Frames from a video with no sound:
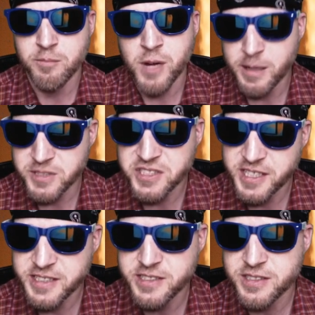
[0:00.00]
My
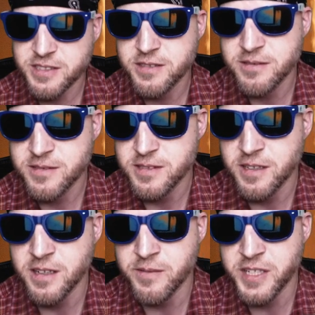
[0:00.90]
Mistakes
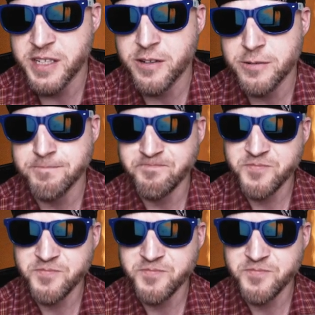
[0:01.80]
video.